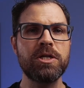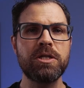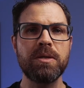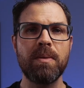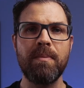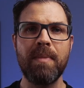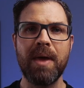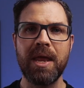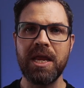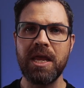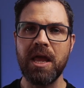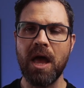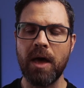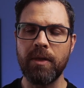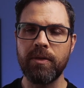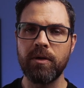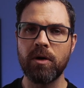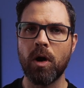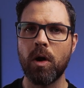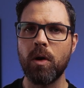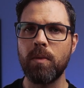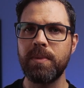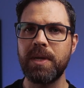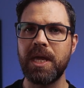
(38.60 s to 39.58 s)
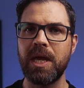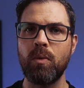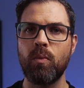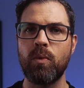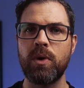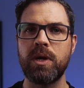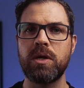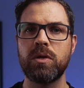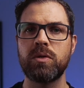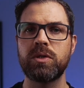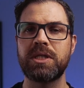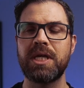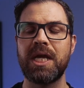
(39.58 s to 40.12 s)
to many other HomeKit
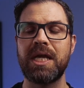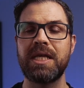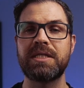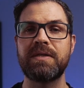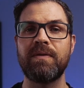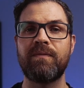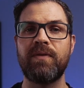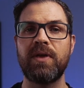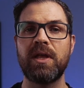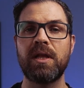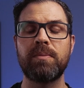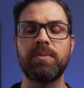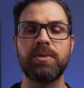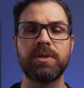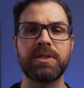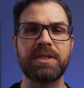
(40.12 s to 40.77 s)
window shades available